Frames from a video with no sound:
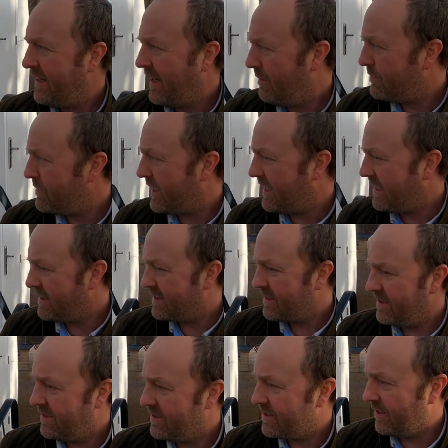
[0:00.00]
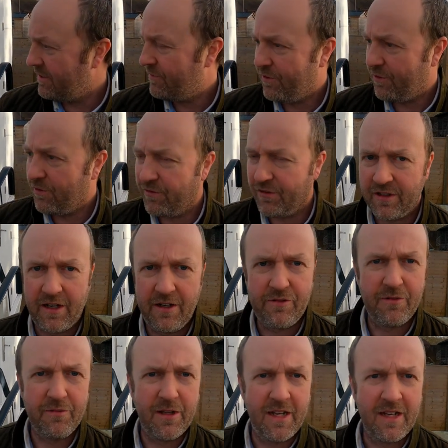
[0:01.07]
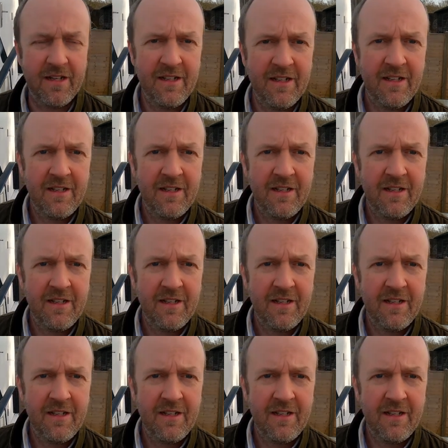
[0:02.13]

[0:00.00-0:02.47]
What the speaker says: the updates and so forth, and go from there.